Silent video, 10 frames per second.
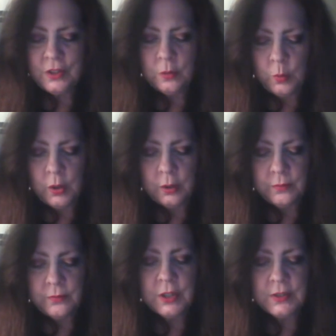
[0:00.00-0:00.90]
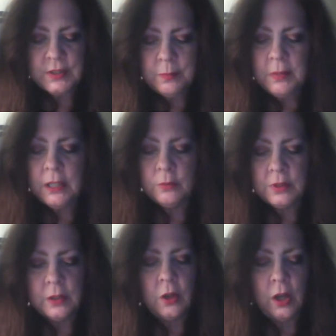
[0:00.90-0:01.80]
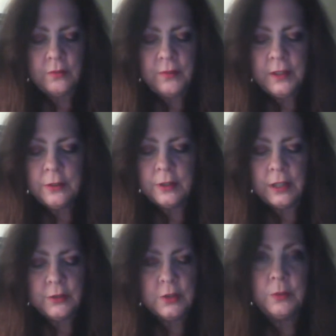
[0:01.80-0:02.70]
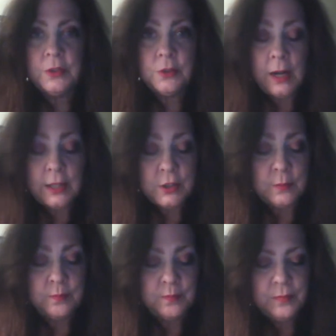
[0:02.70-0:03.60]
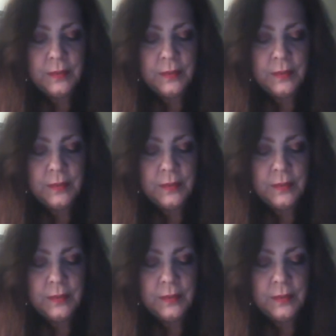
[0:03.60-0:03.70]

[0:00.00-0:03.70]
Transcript: the wolf, just the man with the long fingernails who would scratch him.